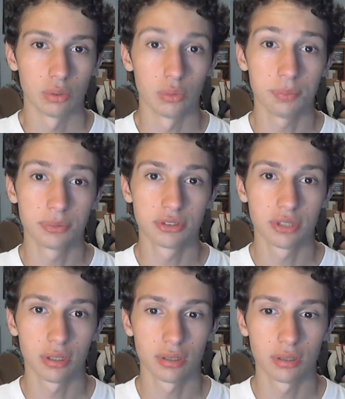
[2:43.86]

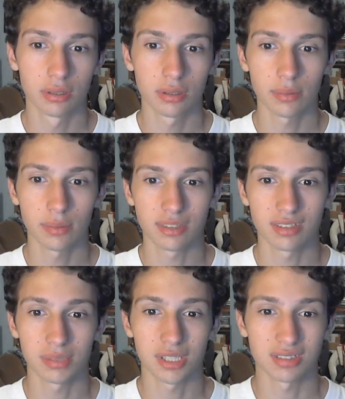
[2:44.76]
oops, with
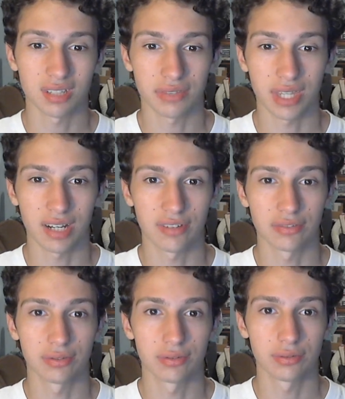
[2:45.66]
some of the stuff that
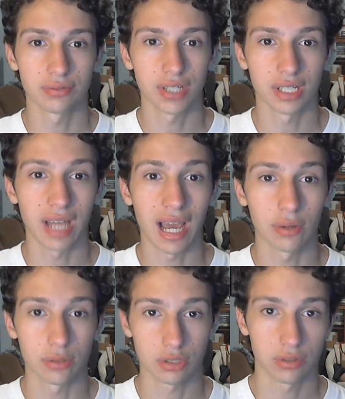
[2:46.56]
I've figured
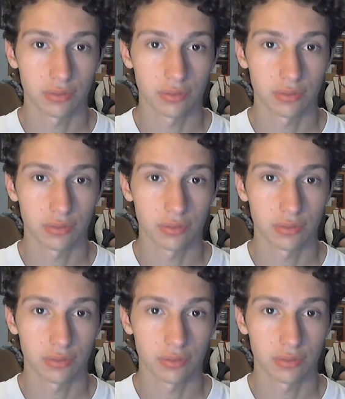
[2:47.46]
out.